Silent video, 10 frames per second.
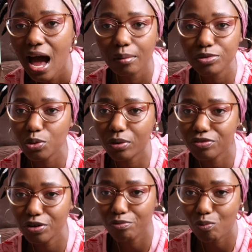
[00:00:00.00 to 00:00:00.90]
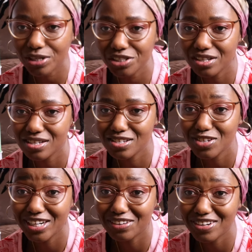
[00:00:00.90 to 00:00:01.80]
I'm sure if you're watching this and
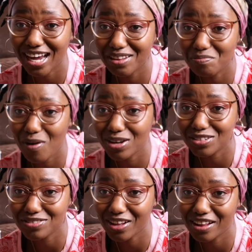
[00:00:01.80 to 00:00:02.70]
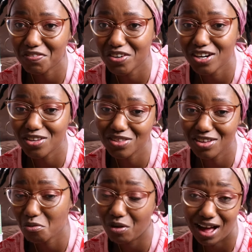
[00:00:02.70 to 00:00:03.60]
you live in other parts of South Africa, you
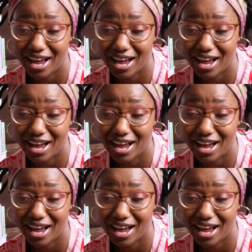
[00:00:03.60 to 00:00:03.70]
think, well,